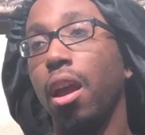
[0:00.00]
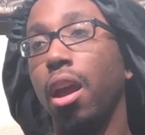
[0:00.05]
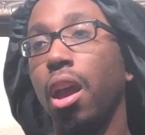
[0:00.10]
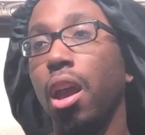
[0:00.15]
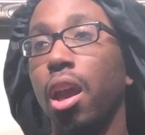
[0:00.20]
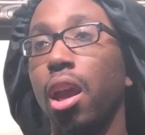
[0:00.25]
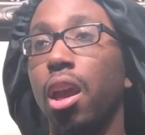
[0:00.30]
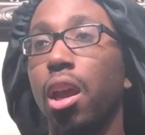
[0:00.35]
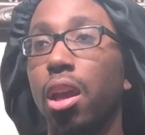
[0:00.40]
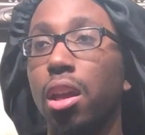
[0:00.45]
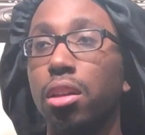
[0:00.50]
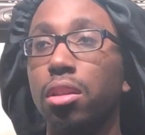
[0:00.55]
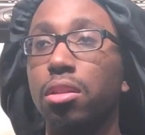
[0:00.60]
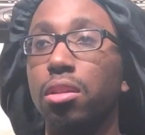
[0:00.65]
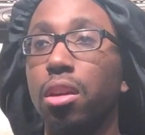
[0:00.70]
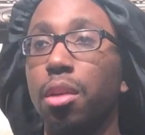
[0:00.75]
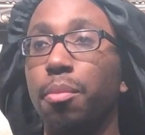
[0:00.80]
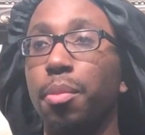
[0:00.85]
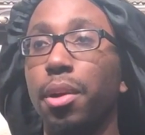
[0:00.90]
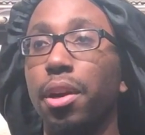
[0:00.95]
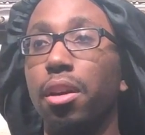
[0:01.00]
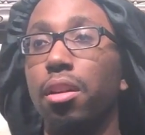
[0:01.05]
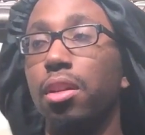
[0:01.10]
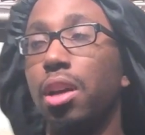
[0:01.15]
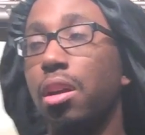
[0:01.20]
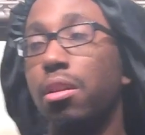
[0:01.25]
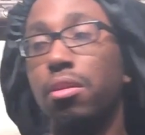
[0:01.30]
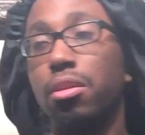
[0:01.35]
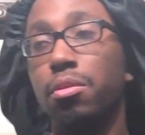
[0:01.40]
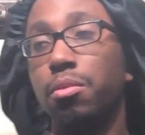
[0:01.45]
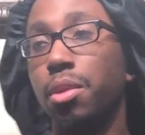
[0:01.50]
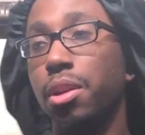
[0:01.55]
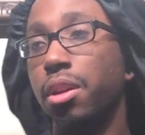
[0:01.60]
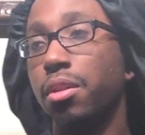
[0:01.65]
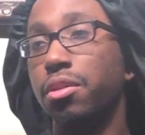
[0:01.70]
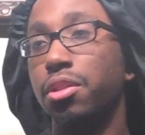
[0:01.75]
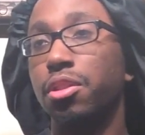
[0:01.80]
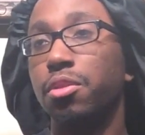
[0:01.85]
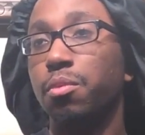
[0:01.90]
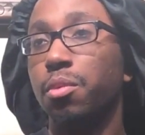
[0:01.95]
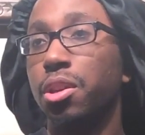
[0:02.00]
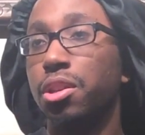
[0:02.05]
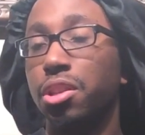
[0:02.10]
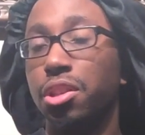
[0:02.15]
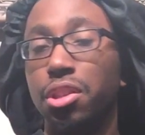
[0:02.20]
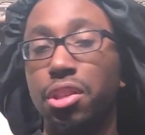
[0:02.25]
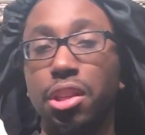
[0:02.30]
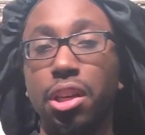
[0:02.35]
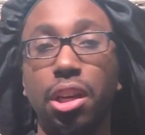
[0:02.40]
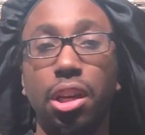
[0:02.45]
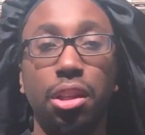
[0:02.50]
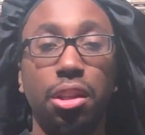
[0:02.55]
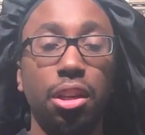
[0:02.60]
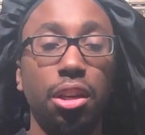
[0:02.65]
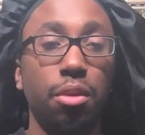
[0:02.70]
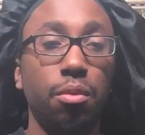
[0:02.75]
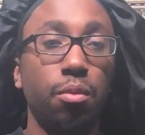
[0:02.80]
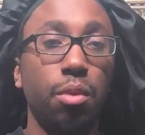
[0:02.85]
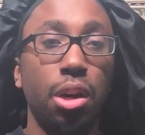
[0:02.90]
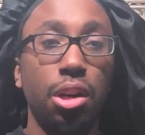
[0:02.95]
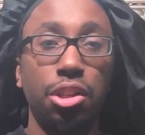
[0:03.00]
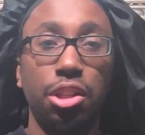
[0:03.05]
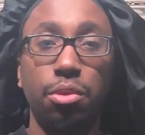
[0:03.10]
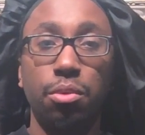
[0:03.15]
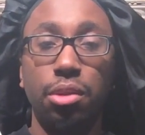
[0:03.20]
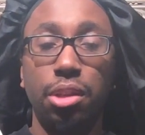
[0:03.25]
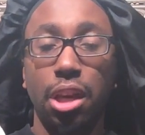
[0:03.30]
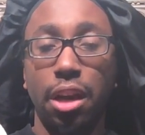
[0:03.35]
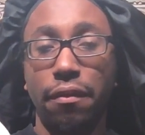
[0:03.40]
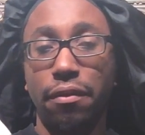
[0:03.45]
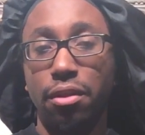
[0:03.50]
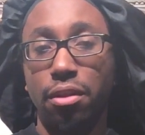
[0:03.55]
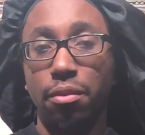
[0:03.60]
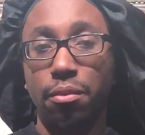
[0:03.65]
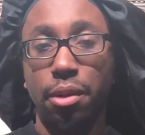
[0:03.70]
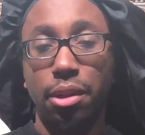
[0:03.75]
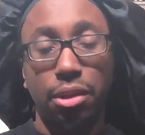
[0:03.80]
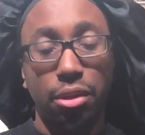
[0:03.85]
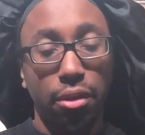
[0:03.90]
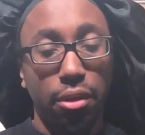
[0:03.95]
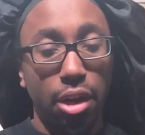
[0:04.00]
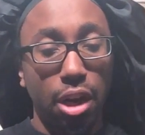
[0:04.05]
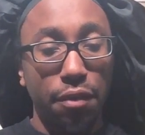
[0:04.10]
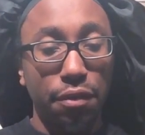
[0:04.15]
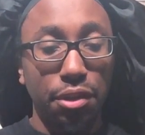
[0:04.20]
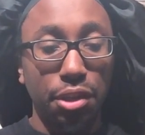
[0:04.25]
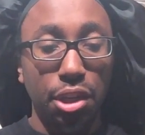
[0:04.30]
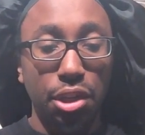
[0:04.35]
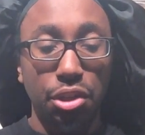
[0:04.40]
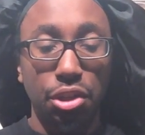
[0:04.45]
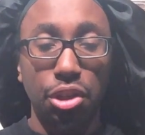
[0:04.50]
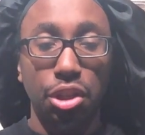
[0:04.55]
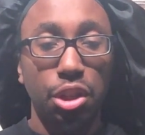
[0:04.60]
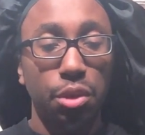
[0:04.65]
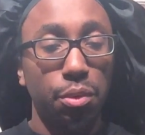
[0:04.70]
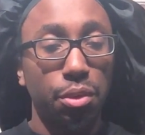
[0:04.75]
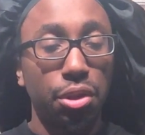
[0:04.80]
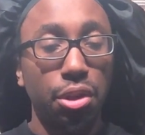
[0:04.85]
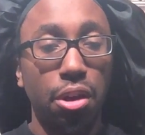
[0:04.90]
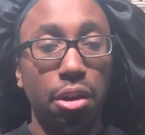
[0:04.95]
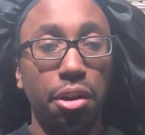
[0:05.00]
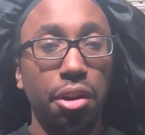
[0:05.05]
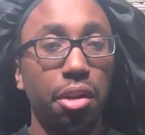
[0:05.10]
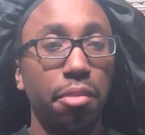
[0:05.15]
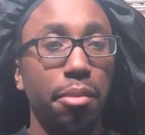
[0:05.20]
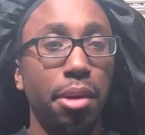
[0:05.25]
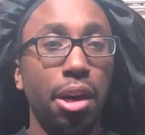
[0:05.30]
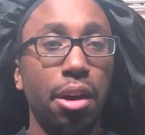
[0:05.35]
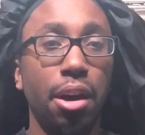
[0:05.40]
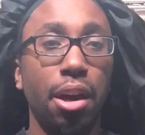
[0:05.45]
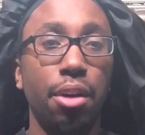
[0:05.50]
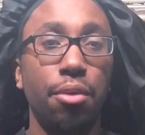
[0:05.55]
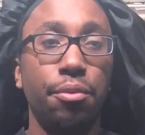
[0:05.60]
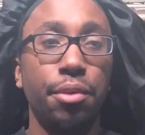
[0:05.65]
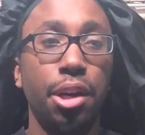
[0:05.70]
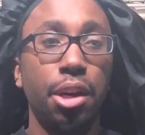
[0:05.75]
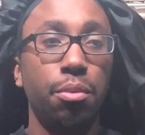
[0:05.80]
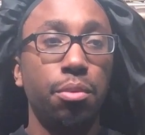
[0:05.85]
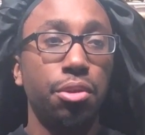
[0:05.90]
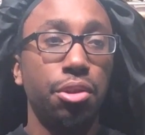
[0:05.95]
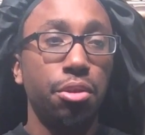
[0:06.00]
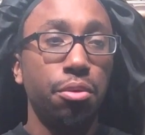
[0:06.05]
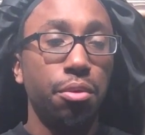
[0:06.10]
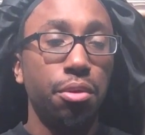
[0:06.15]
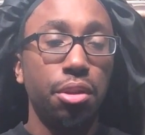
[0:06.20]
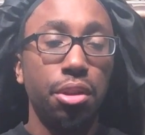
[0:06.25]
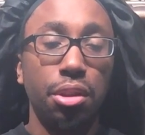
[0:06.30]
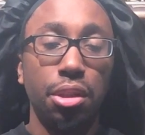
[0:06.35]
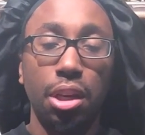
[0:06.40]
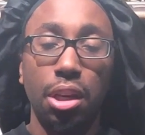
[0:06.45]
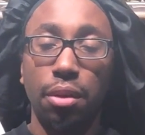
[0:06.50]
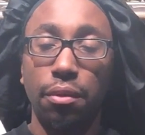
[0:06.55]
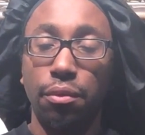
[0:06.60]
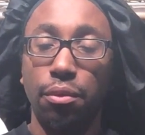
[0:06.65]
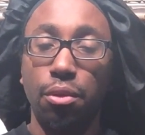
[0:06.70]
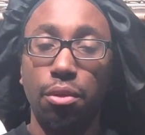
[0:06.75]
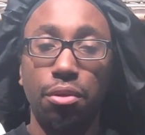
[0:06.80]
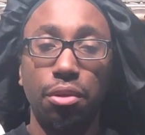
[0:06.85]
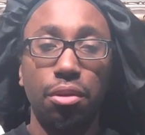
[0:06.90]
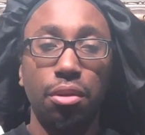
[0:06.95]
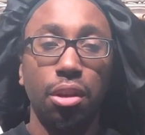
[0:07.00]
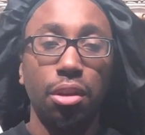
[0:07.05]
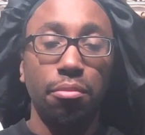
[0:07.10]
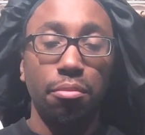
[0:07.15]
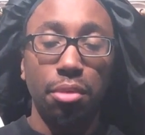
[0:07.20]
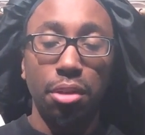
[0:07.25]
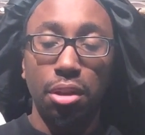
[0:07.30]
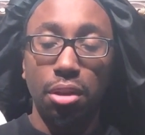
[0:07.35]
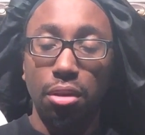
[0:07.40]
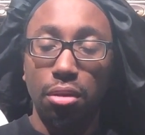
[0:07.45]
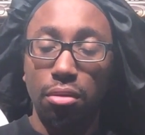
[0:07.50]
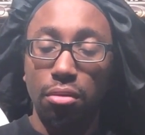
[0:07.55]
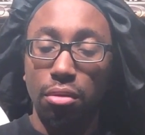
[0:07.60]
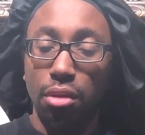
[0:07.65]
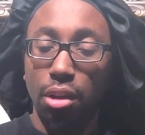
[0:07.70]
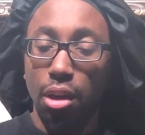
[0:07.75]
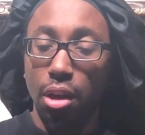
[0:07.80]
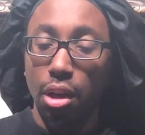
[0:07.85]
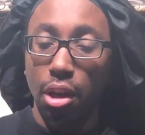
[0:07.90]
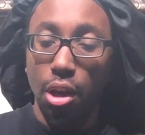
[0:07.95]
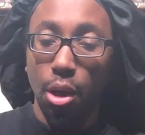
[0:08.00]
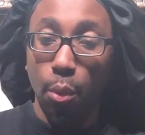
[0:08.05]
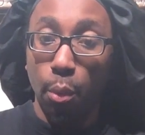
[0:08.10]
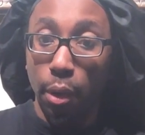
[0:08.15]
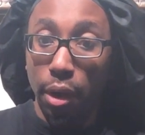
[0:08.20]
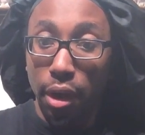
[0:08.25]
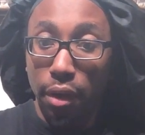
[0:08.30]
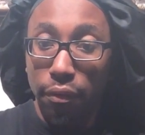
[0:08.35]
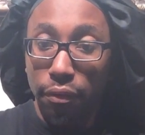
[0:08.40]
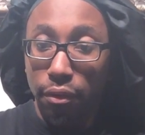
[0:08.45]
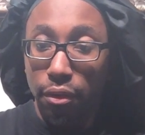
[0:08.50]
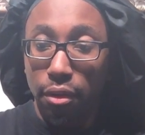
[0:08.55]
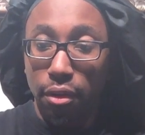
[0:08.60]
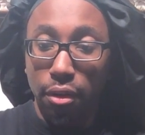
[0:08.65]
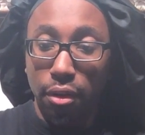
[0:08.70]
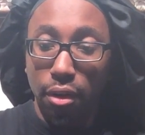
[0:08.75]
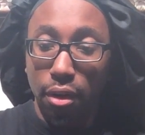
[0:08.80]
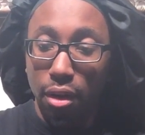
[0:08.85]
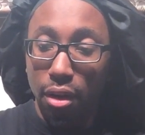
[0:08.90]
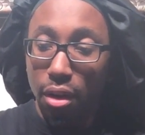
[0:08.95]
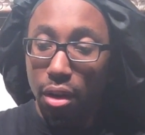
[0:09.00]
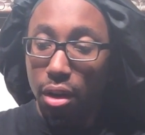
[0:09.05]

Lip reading: And apparently, I don't know what else is what she said. I think while she was having the rest of her conversation, she was talking about how Red was doing this, that, and the fourth, and being whatever.